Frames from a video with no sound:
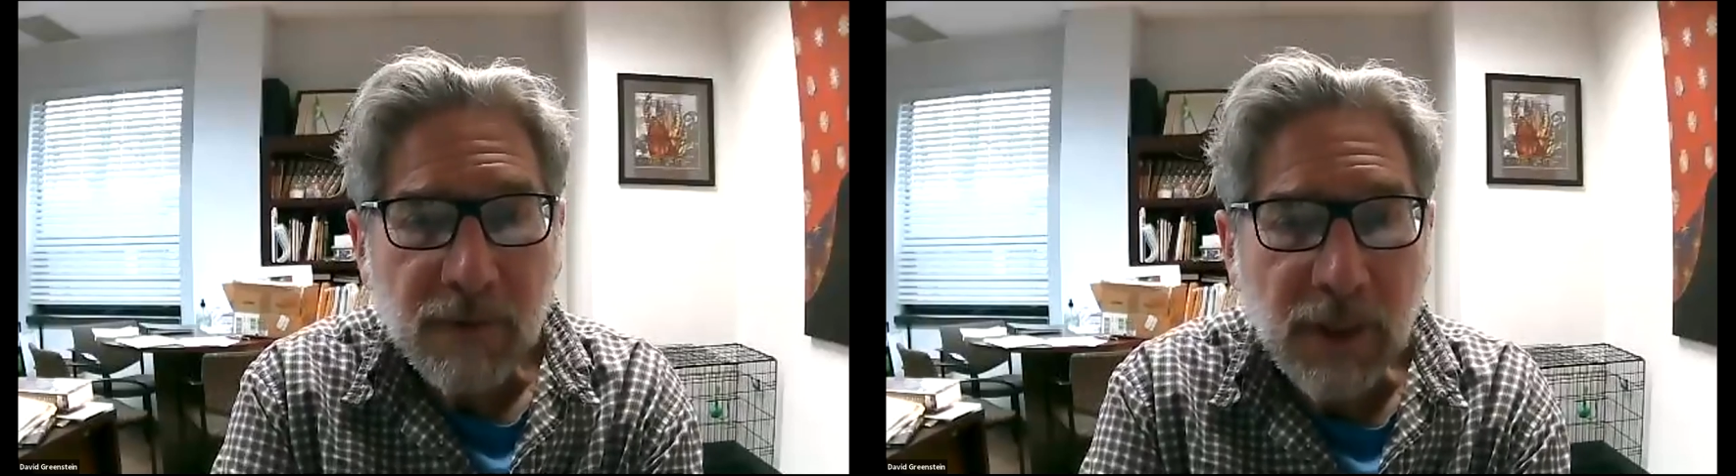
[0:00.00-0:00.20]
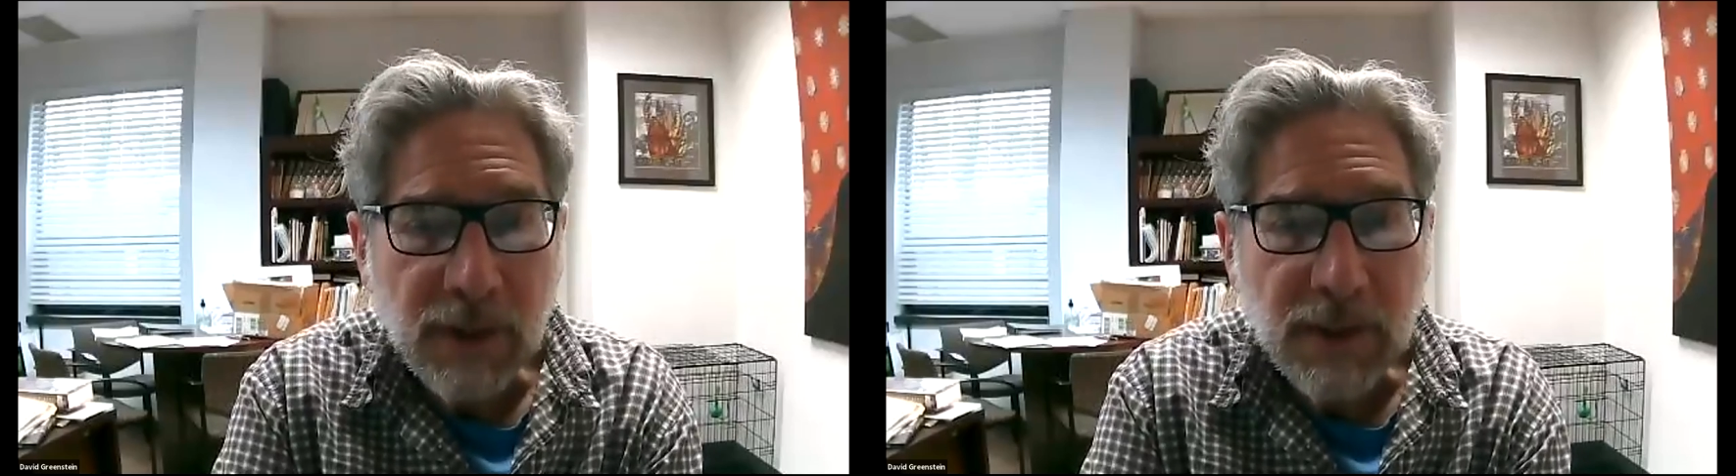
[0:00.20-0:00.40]

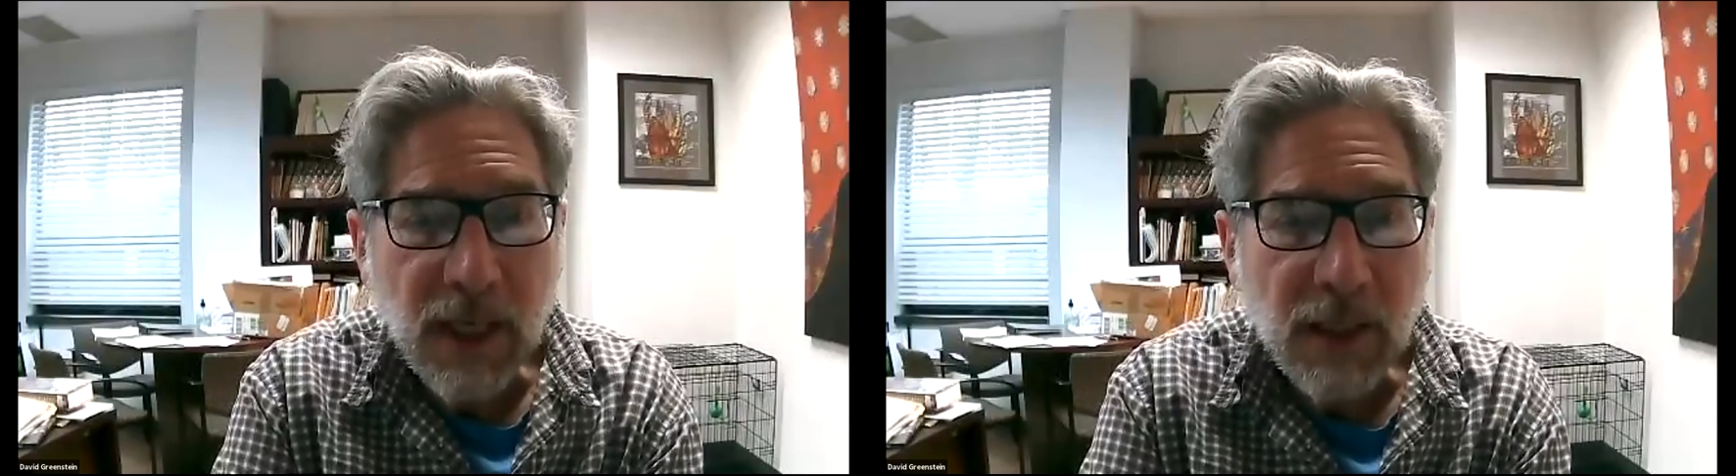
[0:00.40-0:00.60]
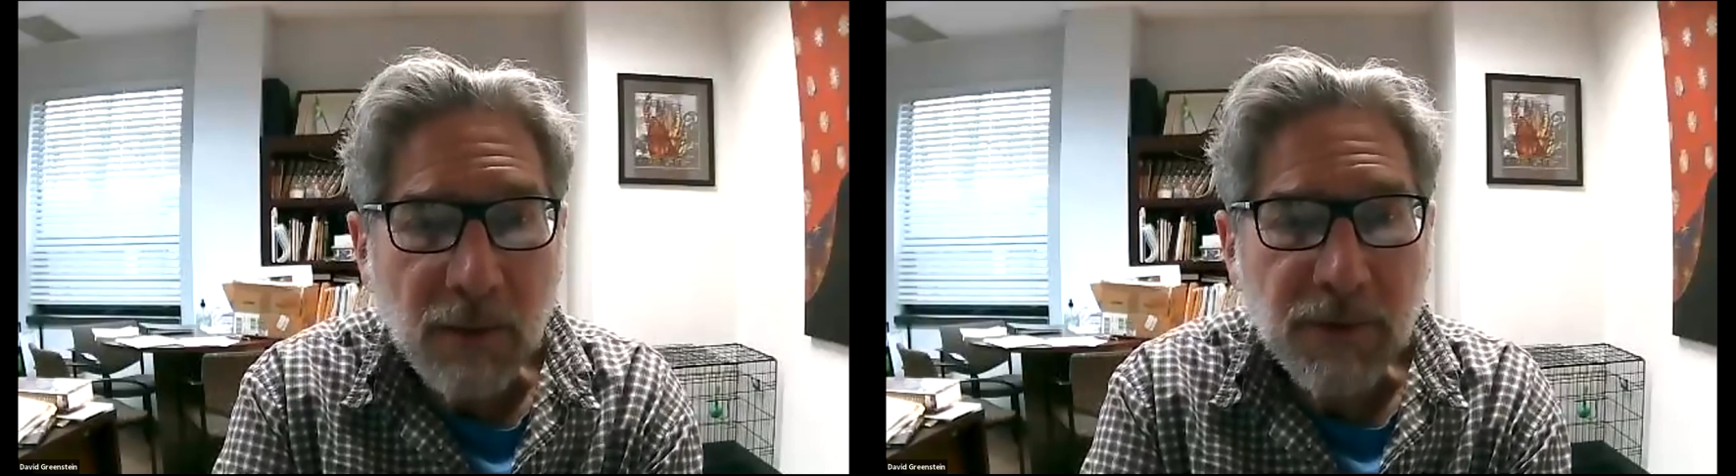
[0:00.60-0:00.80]
that
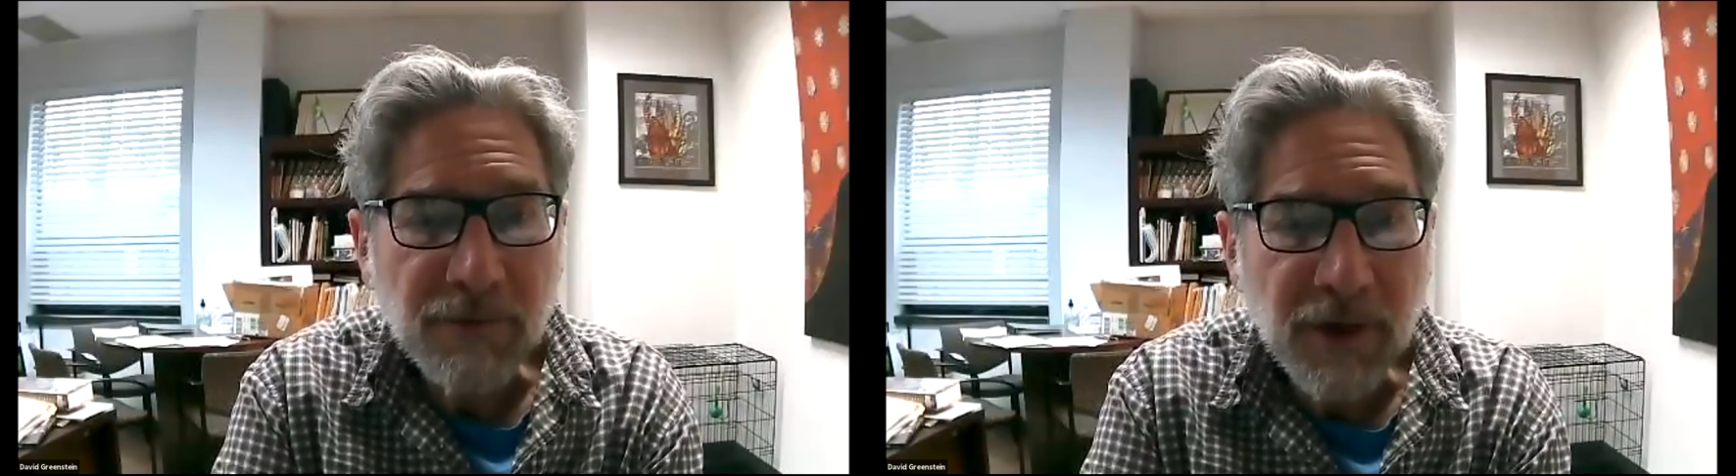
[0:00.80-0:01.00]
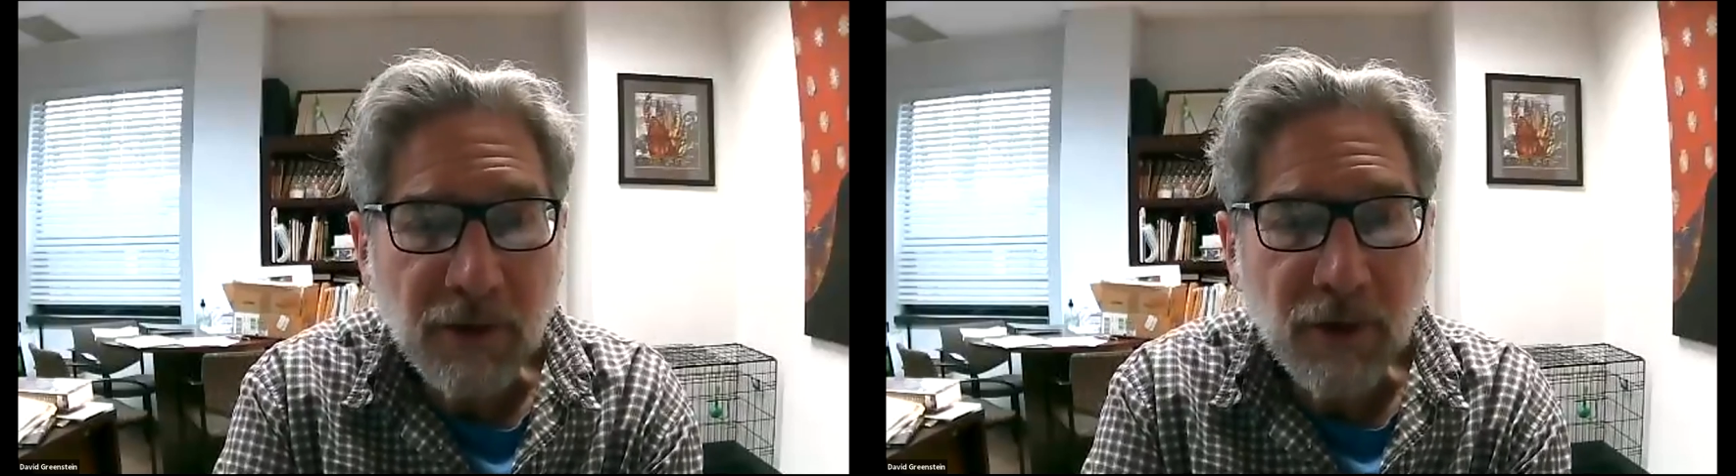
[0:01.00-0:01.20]
stand up
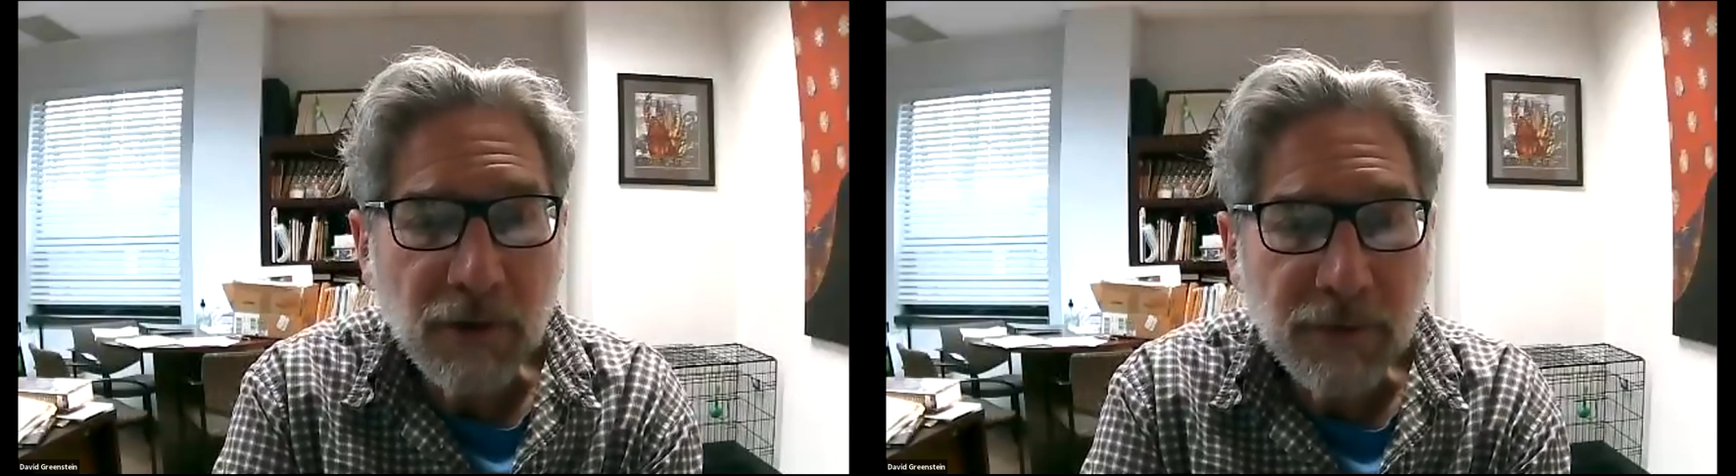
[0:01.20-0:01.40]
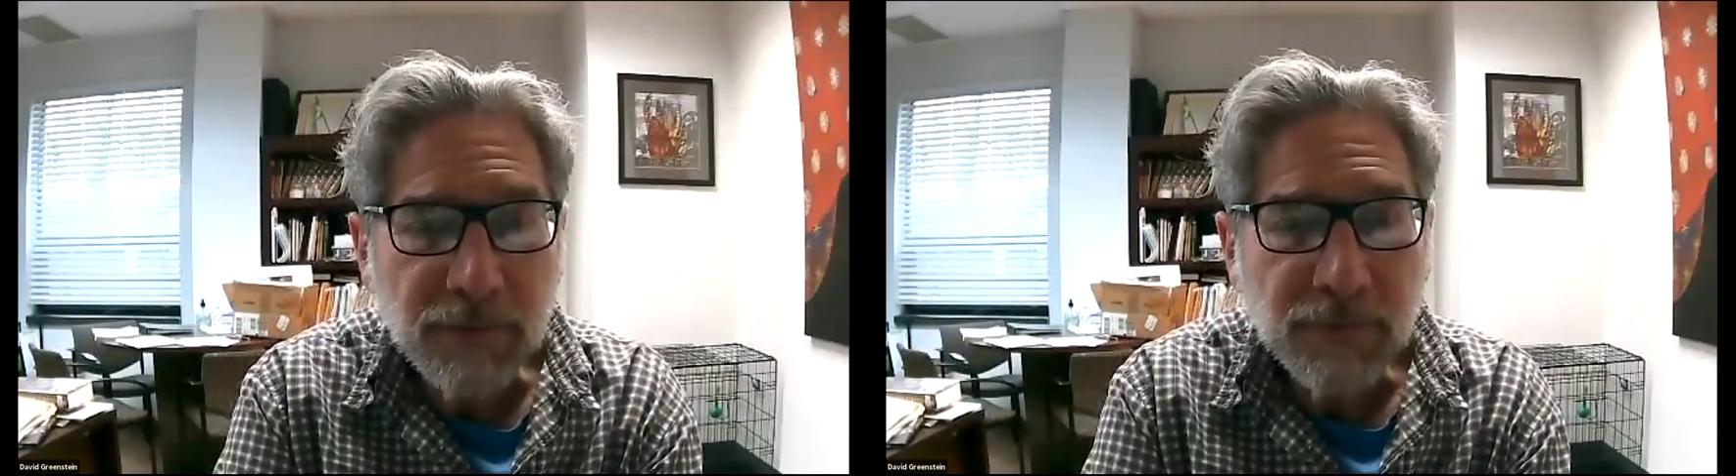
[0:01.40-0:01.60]
to
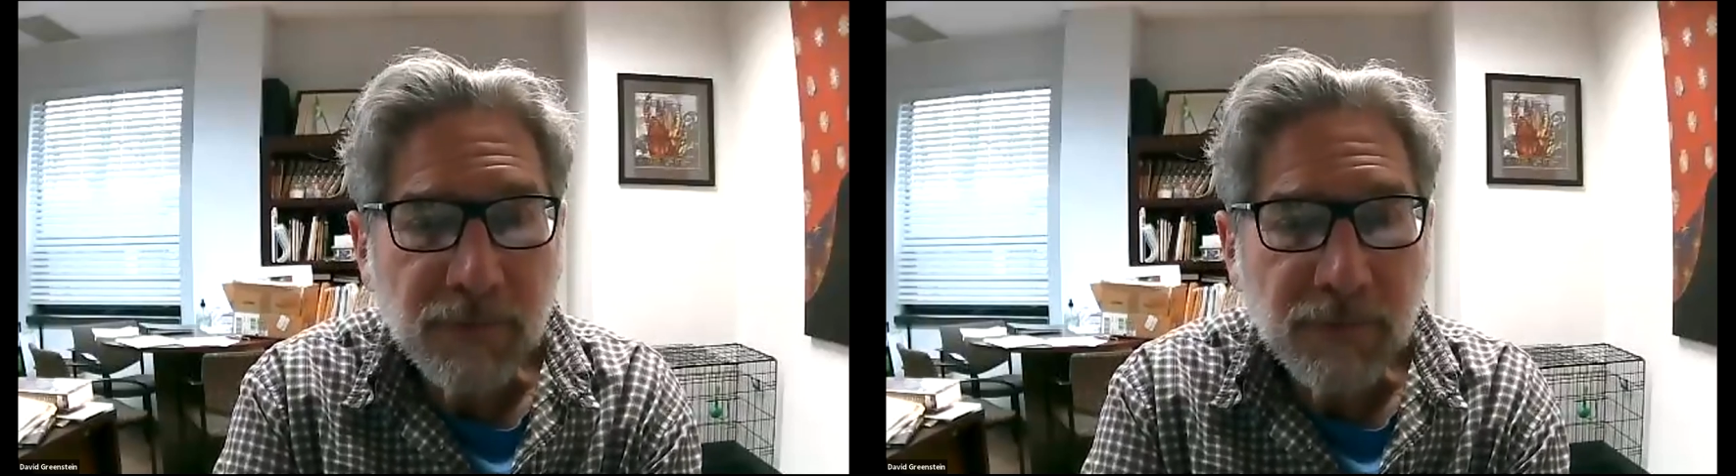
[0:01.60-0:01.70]
Pharaoh,